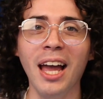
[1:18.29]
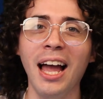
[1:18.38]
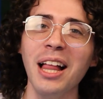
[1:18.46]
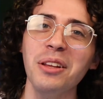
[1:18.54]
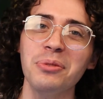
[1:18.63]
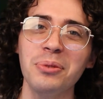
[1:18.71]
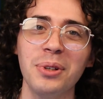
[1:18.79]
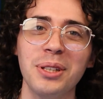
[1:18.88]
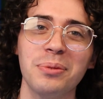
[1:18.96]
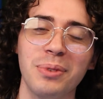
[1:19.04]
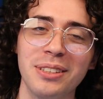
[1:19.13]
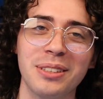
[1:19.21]
Hello
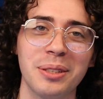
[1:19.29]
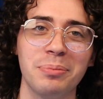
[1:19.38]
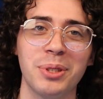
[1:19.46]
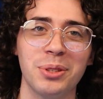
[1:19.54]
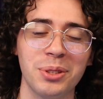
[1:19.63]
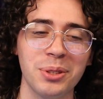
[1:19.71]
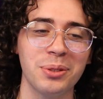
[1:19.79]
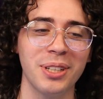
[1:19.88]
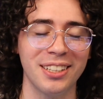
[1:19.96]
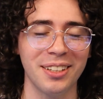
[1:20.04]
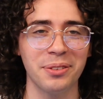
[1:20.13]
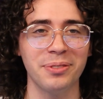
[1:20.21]
everyone, welcome to
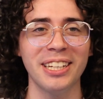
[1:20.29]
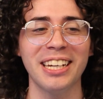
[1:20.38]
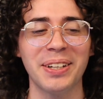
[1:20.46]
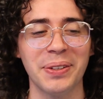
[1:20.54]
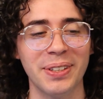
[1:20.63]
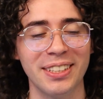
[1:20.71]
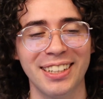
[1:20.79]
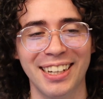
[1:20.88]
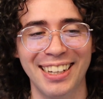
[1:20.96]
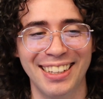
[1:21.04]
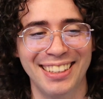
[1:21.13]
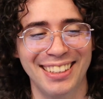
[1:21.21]
another video.
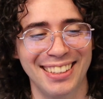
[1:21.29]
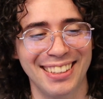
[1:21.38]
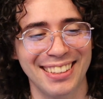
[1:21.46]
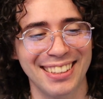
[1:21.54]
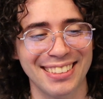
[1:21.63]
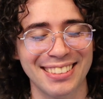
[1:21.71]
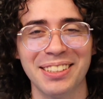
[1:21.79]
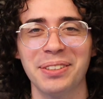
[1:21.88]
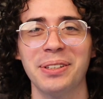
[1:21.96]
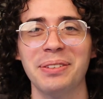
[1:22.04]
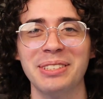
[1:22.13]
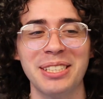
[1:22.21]
So that
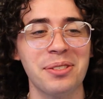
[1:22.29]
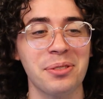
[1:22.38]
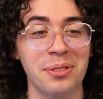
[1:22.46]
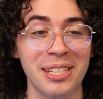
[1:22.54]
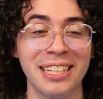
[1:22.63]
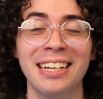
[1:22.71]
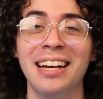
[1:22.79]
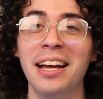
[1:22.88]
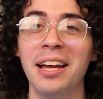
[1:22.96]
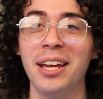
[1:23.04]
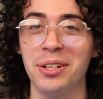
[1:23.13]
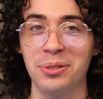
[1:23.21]
was an interesting
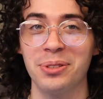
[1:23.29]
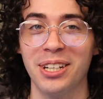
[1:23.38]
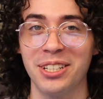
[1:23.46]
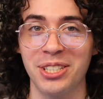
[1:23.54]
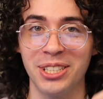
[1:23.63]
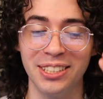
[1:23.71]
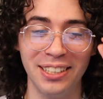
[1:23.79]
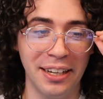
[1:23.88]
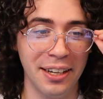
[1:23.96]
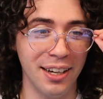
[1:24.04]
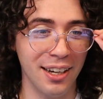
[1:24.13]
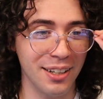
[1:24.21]
introduction
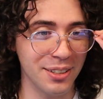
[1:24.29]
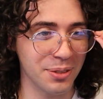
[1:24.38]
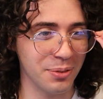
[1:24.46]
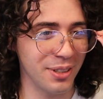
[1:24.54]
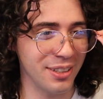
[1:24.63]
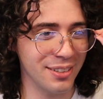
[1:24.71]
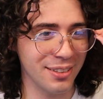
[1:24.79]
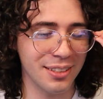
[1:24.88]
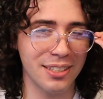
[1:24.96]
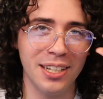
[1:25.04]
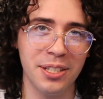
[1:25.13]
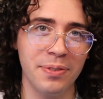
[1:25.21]
to what
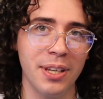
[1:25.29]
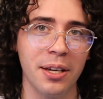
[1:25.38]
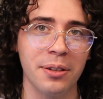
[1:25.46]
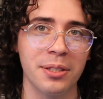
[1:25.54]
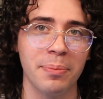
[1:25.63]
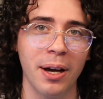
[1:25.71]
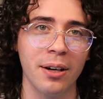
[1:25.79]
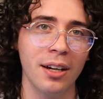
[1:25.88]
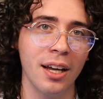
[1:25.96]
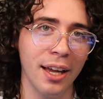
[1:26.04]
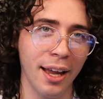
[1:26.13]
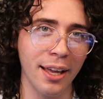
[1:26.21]
today's video is
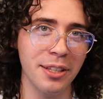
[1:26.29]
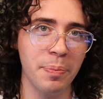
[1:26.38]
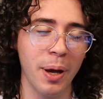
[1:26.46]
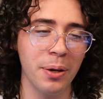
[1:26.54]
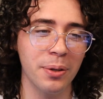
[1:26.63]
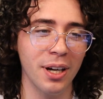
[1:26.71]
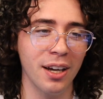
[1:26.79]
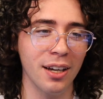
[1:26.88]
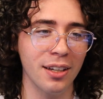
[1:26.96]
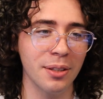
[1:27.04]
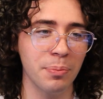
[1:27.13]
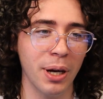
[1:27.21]
about. It's about
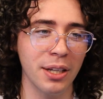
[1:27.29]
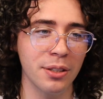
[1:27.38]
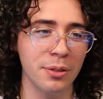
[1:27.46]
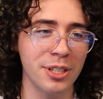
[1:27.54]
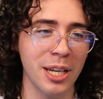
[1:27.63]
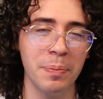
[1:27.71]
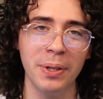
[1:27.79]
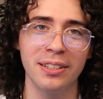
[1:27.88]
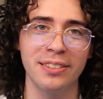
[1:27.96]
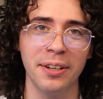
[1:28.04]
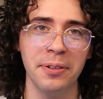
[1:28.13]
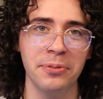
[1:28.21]
the brand new
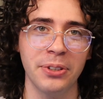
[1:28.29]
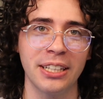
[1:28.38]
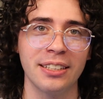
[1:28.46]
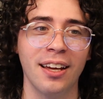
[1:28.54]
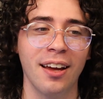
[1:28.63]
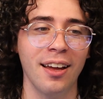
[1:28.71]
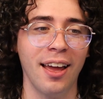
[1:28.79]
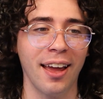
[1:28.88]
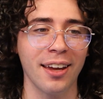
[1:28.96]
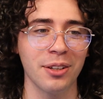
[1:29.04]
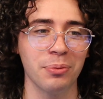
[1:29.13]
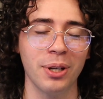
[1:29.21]
champion, Seraphine,
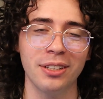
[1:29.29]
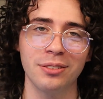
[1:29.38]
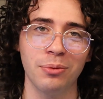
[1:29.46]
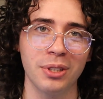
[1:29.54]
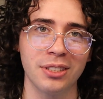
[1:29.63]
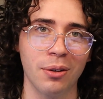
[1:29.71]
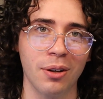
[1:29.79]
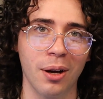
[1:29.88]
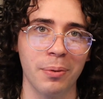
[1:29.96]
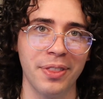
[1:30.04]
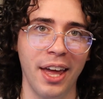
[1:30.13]
and what's going on with